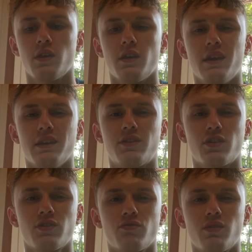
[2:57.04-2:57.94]
it
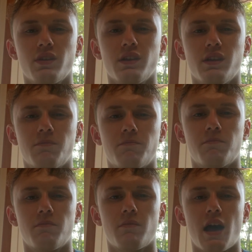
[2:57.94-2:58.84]
doesn't really
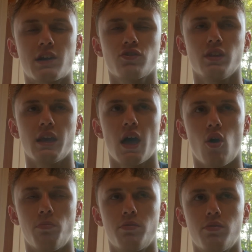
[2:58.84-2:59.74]
actually
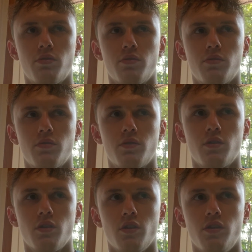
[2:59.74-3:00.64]
help
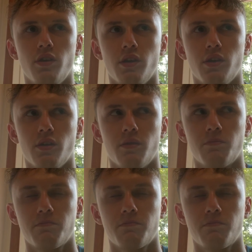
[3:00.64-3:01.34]
the